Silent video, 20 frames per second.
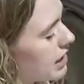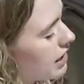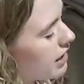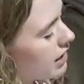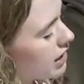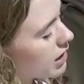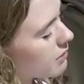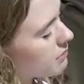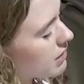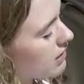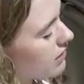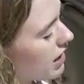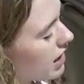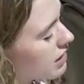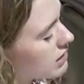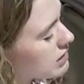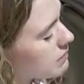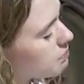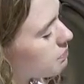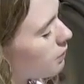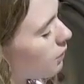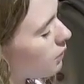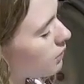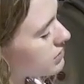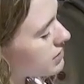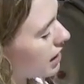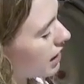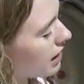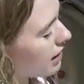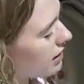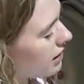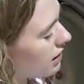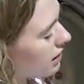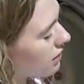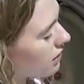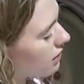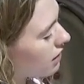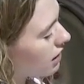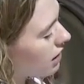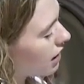tightening up my last bolt on
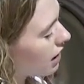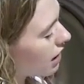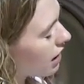here.